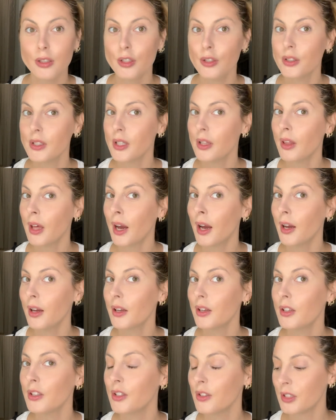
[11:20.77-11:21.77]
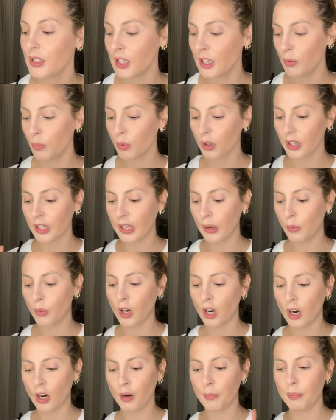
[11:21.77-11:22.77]
Do you see that? Do you see? We're,
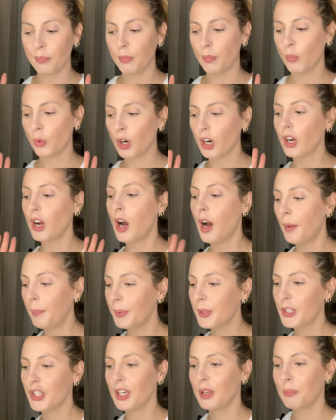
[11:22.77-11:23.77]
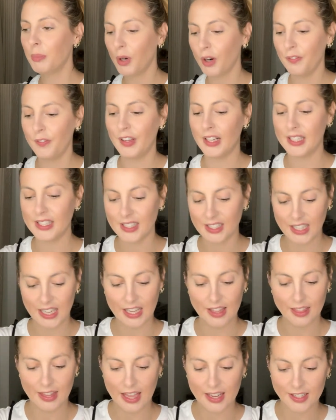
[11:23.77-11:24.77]
we're, we're accomplishing perfect
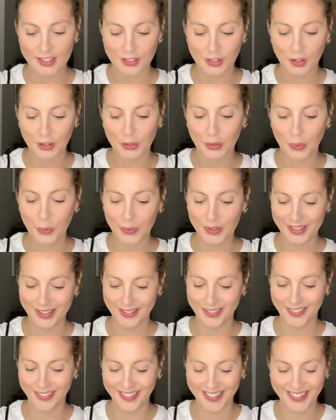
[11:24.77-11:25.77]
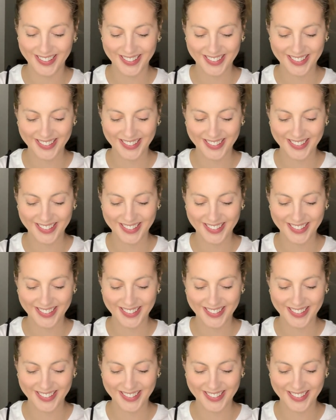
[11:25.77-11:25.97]
skin. That is our goal here.